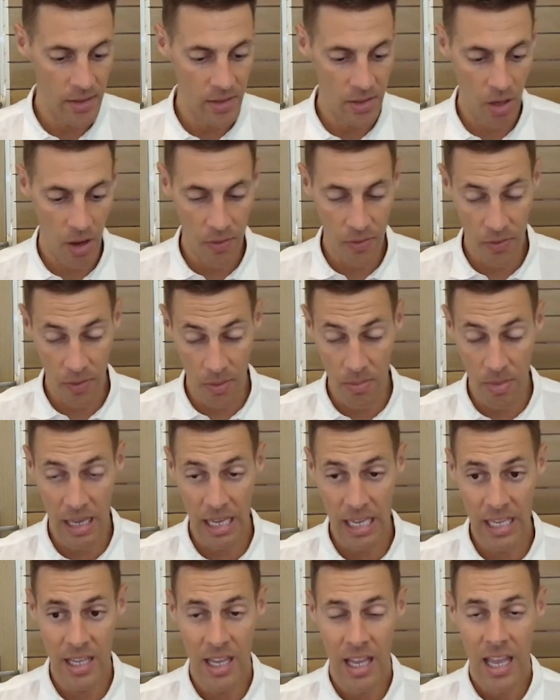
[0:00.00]
So for
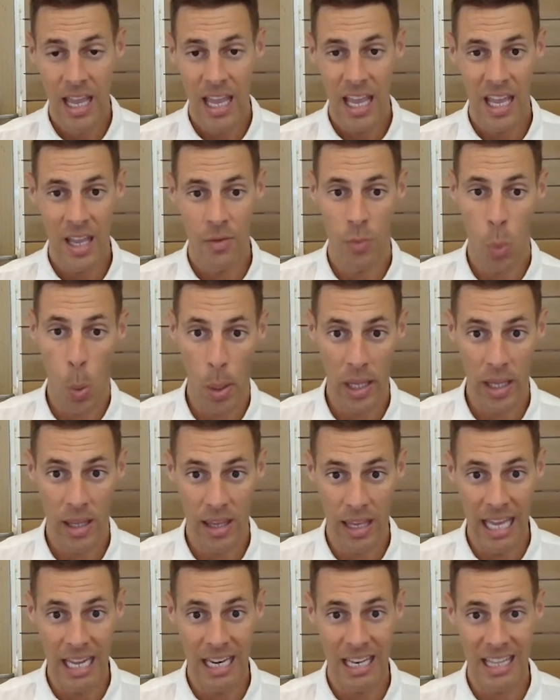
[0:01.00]
me, if we
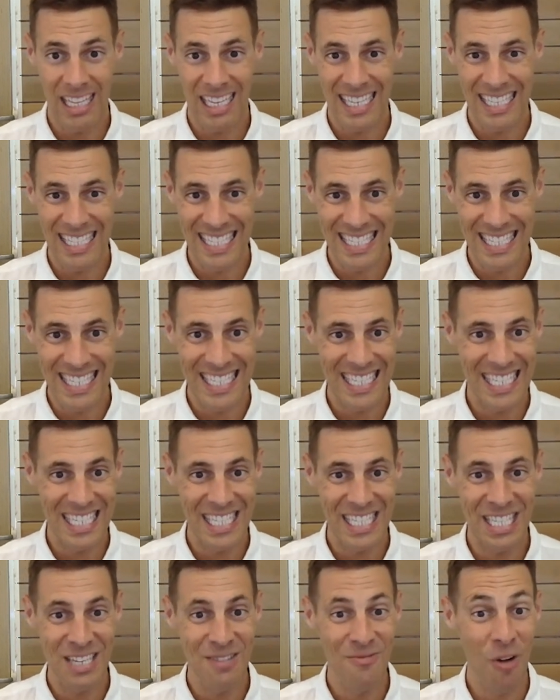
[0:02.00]
get the
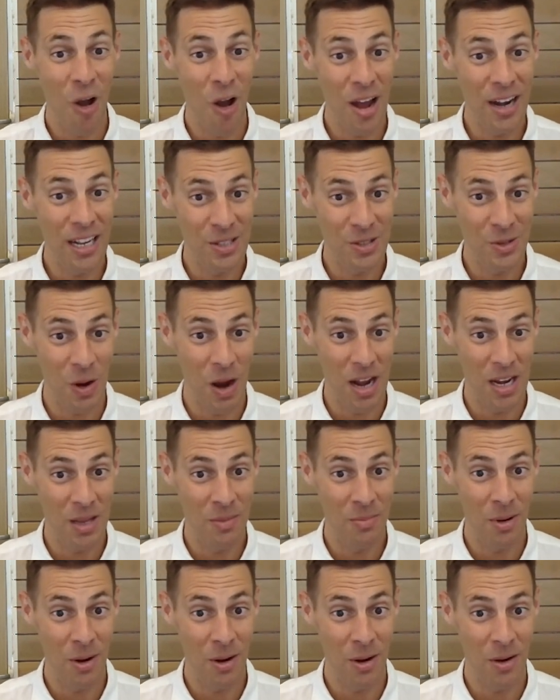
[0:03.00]
consistency right in training
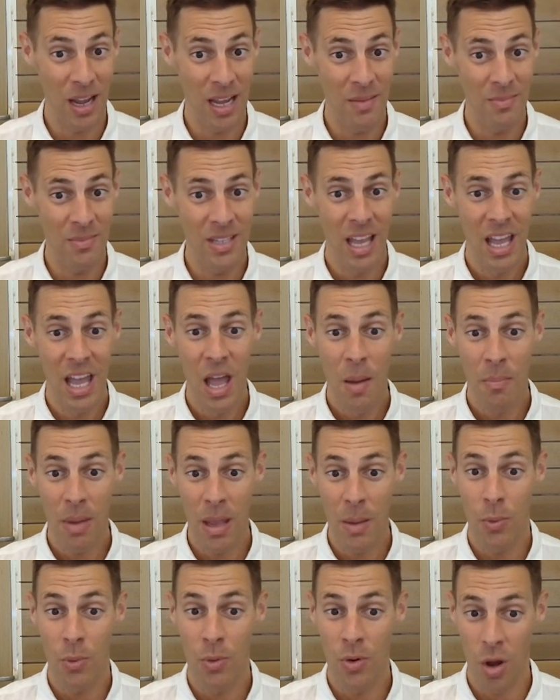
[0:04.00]
programs,
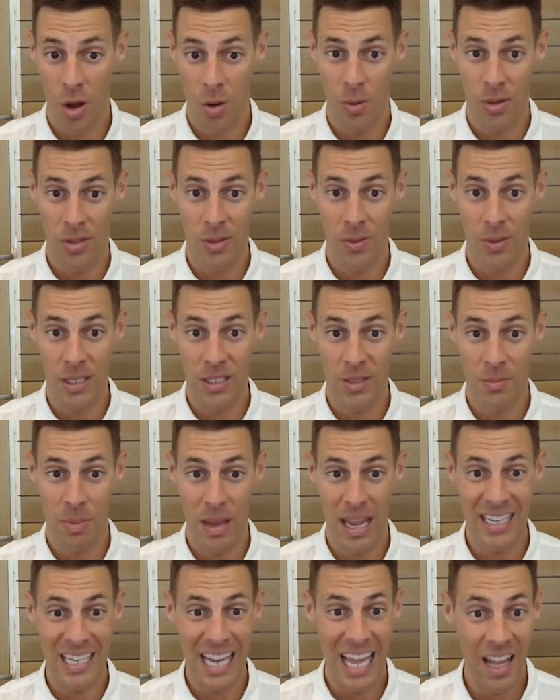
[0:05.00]
people know what to
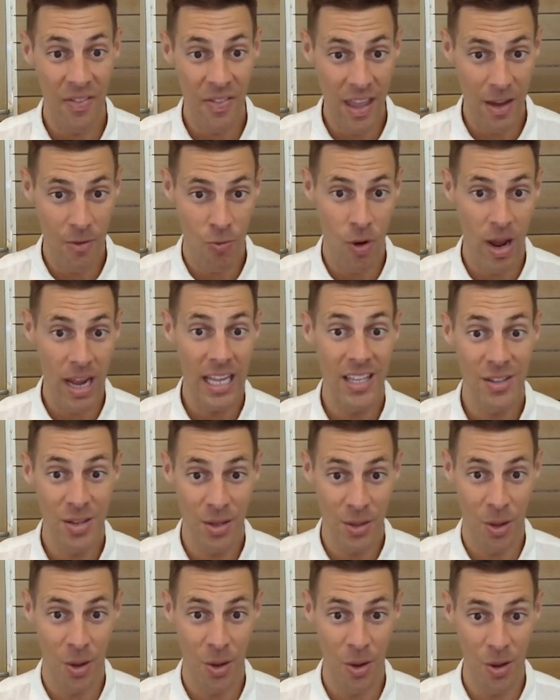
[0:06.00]
expect and they're ready
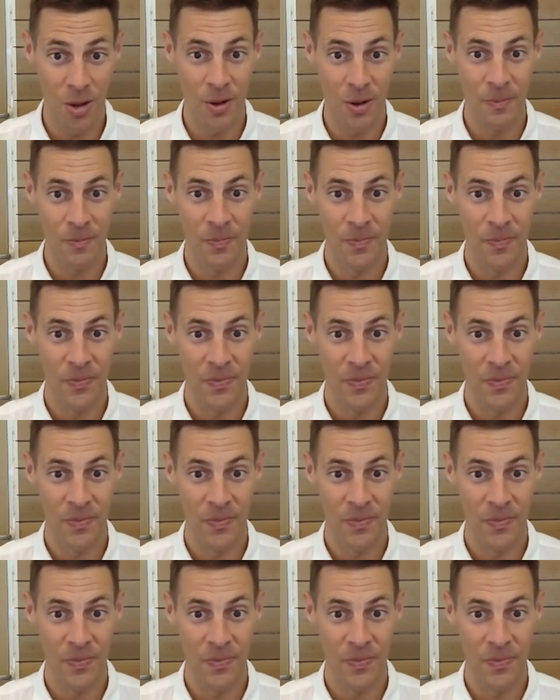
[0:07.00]
to learn.